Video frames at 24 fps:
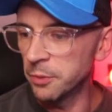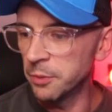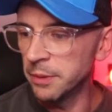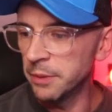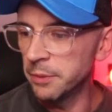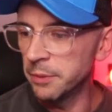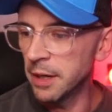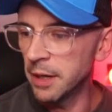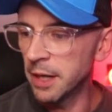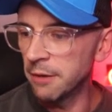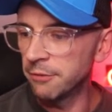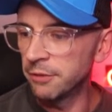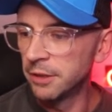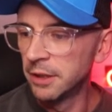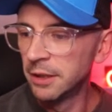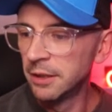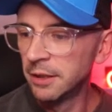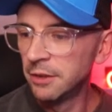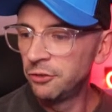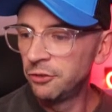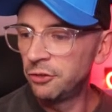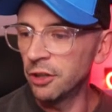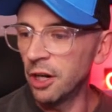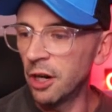We will have
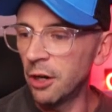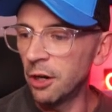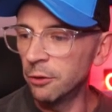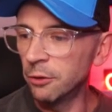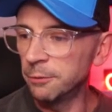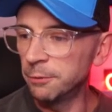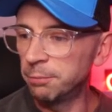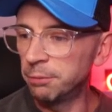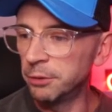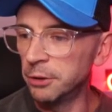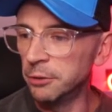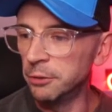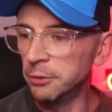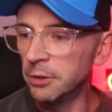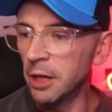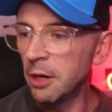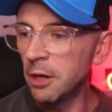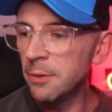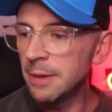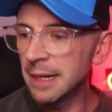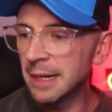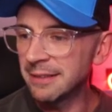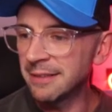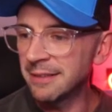Charles,
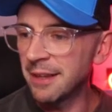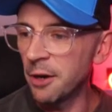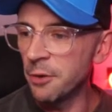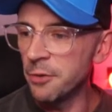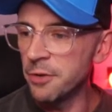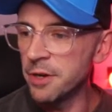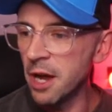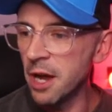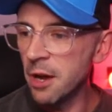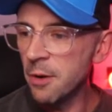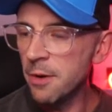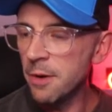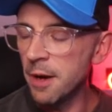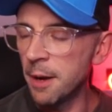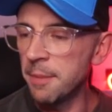Bruno, Antonio,